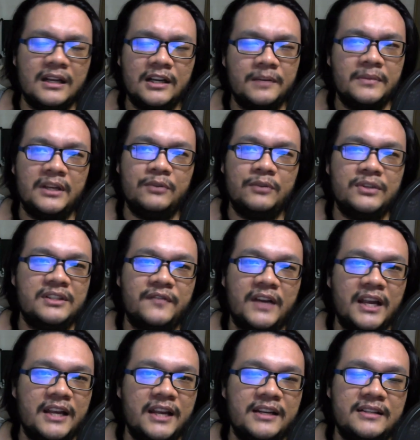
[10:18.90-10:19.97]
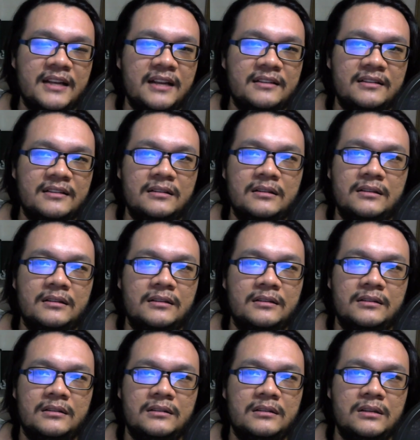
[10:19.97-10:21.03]
It was a fucking disaster.
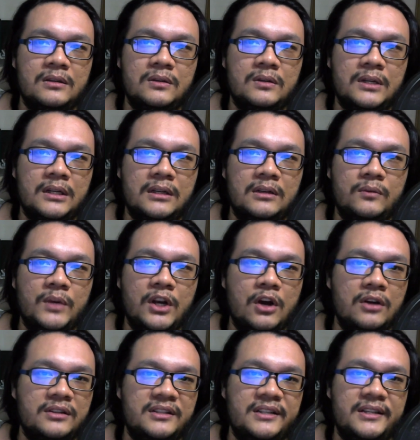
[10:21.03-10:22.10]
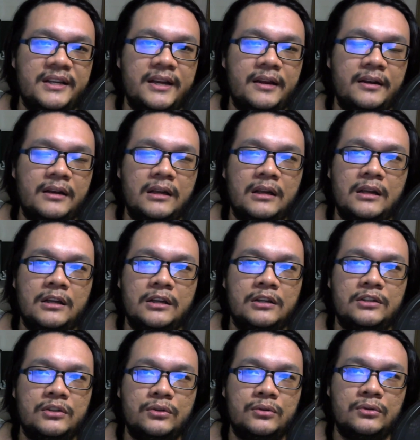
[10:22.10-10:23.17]
So we lost in the end.
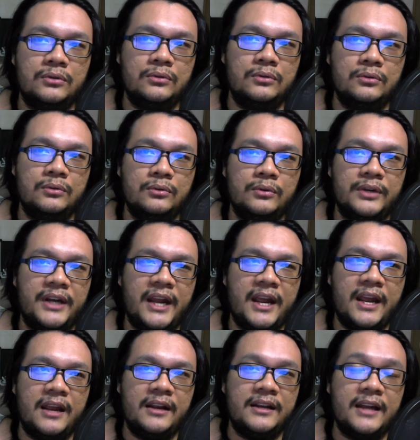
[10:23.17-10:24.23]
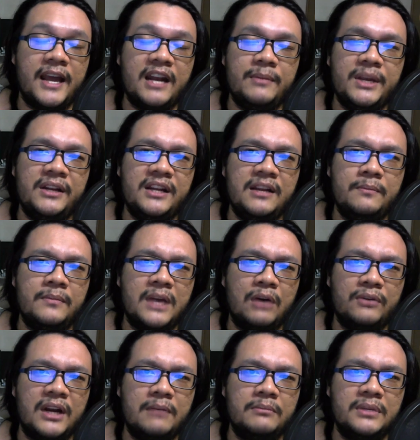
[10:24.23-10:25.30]
So the enemy team
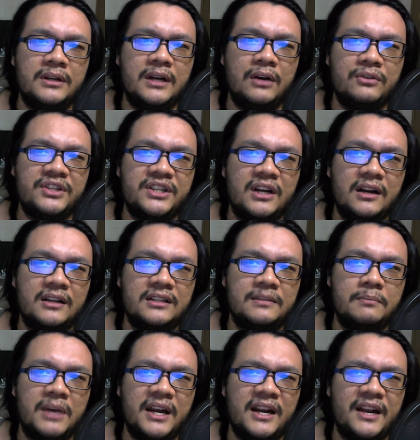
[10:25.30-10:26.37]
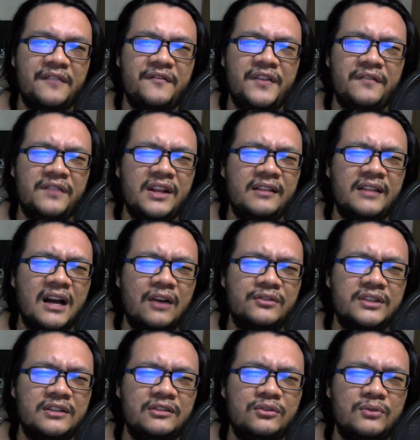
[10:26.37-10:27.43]
outnumbered our shards by like
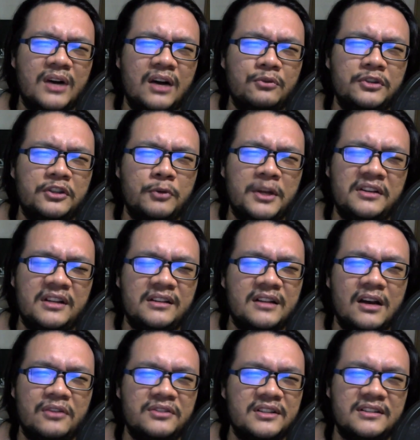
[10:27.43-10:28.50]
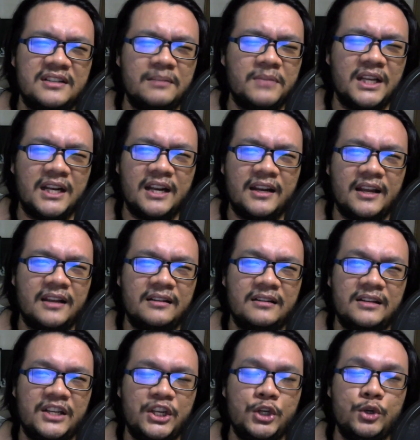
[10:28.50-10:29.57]
50,000 to our 20,000, something like that.
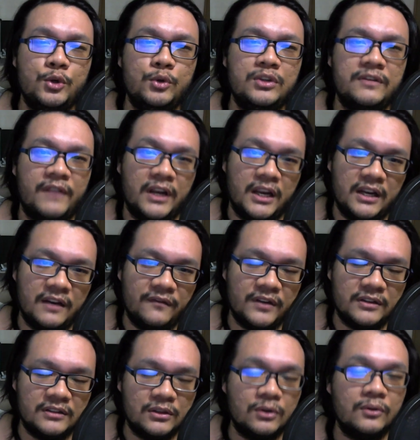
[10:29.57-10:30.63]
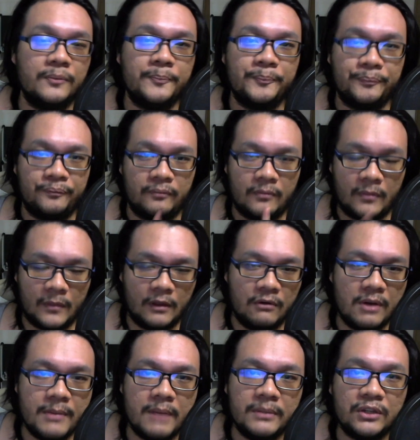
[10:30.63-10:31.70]
Huge fucking difference. So
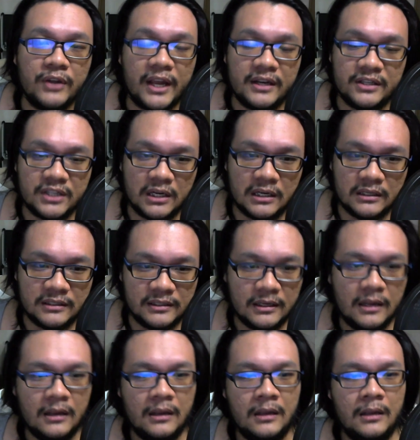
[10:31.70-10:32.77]
remember to get the shards.